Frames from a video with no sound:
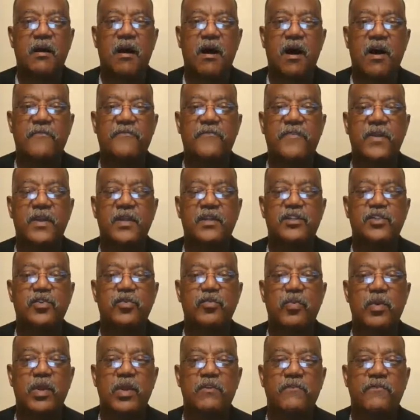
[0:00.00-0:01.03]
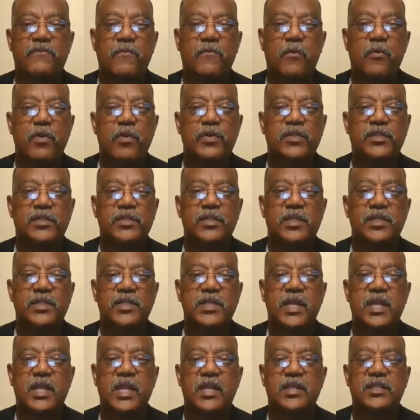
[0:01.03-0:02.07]
often to reinforce the
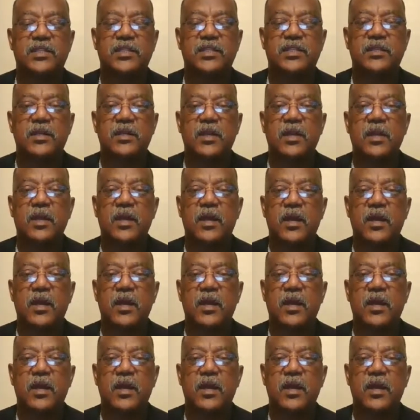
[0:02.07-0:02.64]
tenets